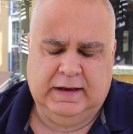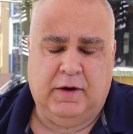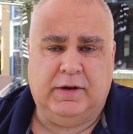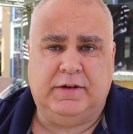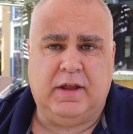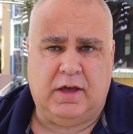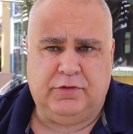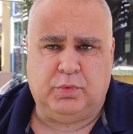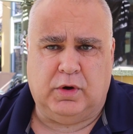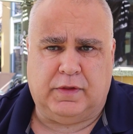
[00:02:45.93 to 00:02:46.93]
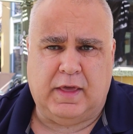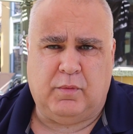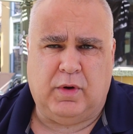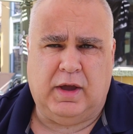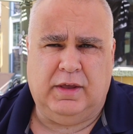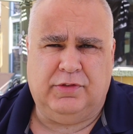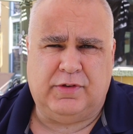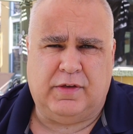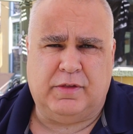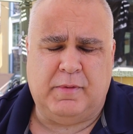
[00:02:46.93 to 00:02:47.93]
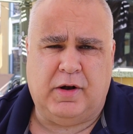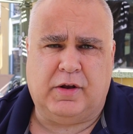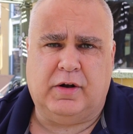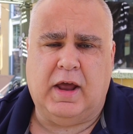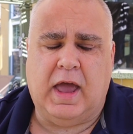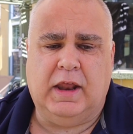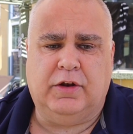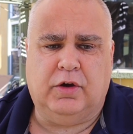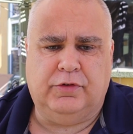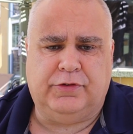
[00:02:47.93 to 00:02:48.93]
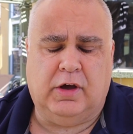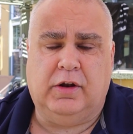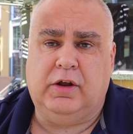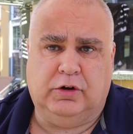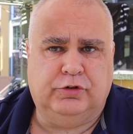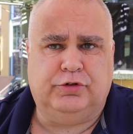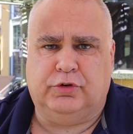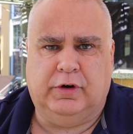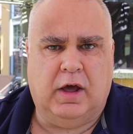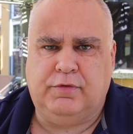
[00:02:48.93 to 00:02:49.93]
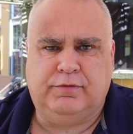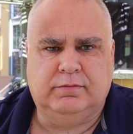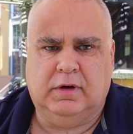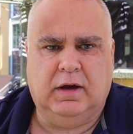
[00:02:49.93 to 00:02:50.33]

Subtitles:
Now it does work that way in South America and Oceania, and sure enough,